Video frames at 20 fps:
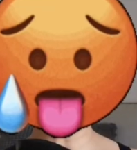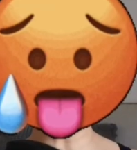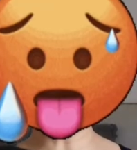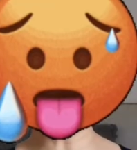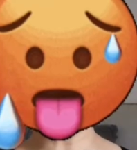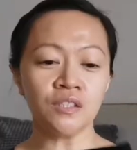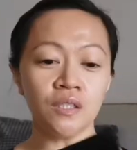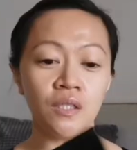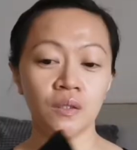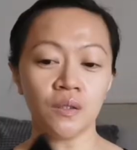
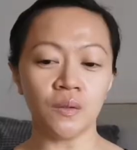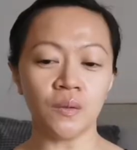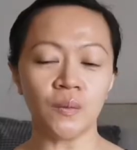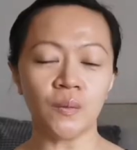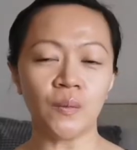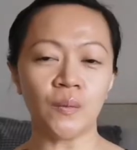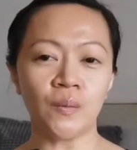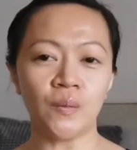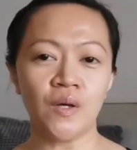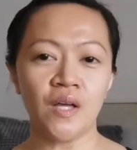
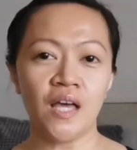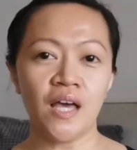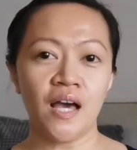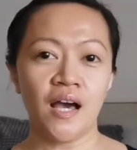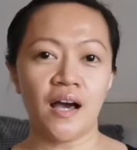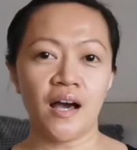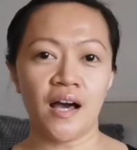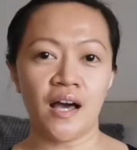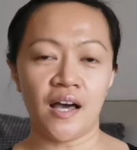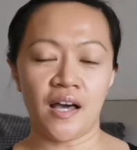So
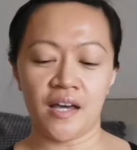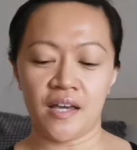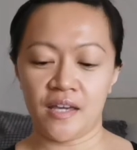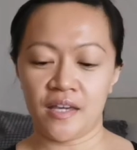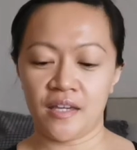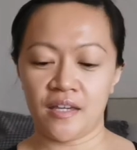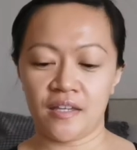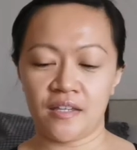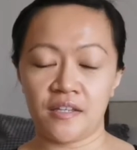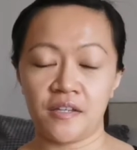
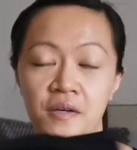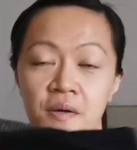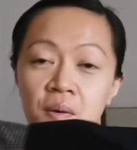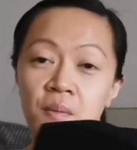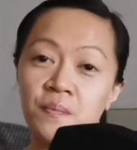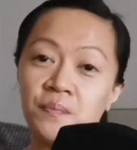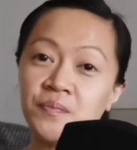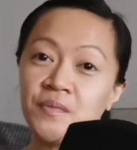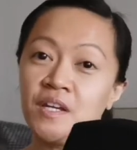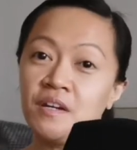I
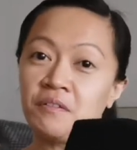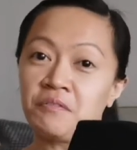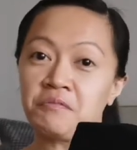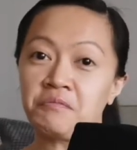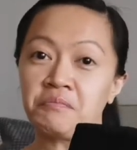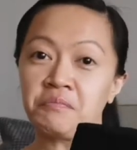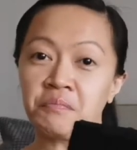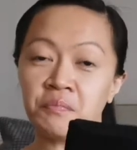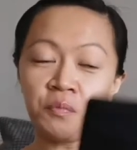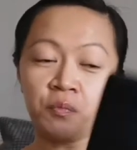
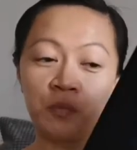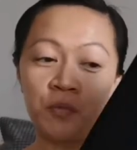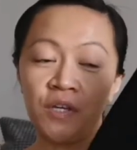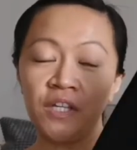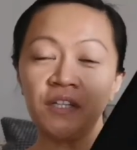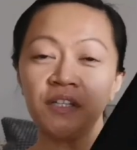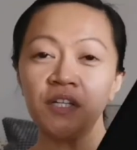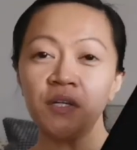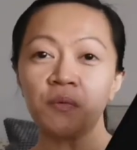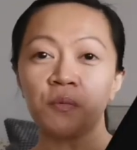
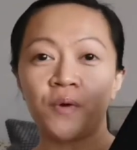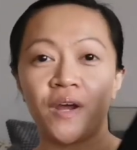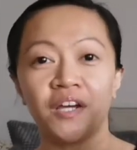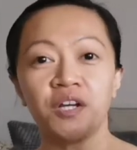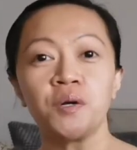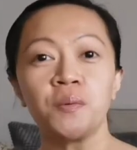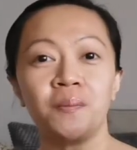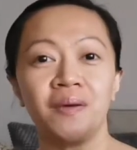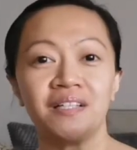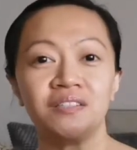really
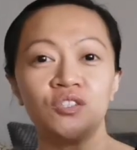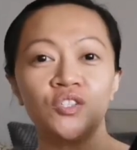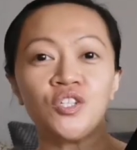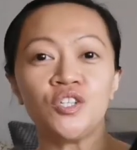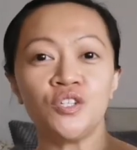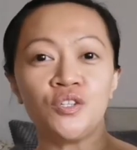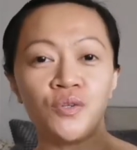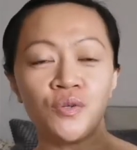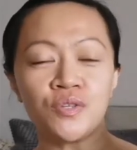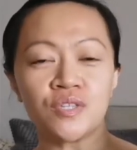recommend to
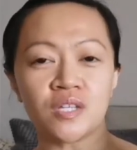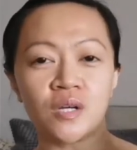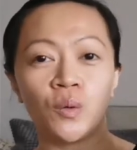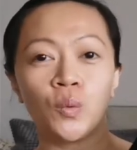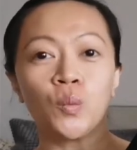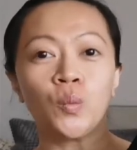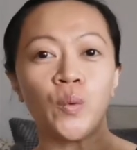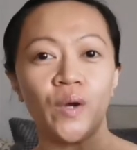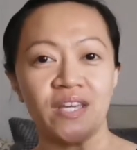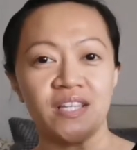use a
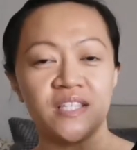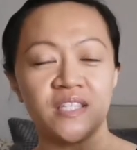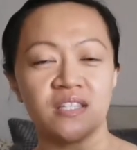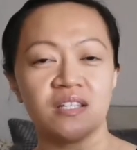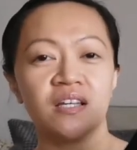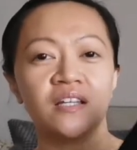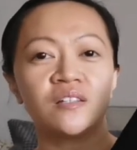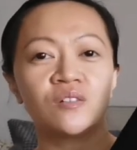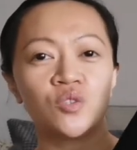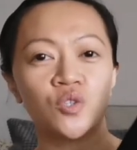
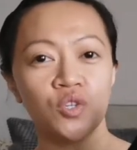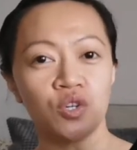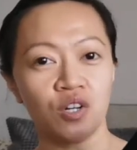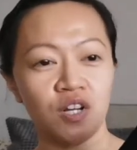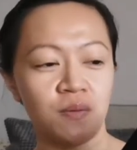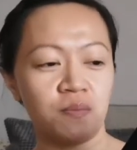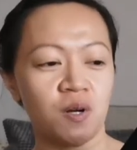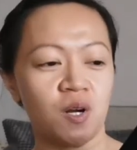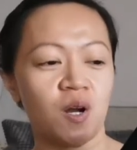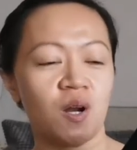waist
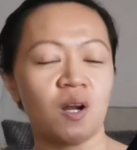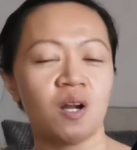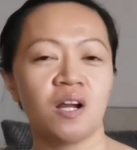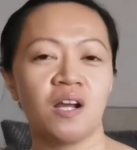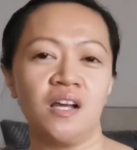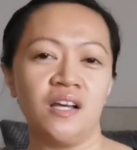trimmer.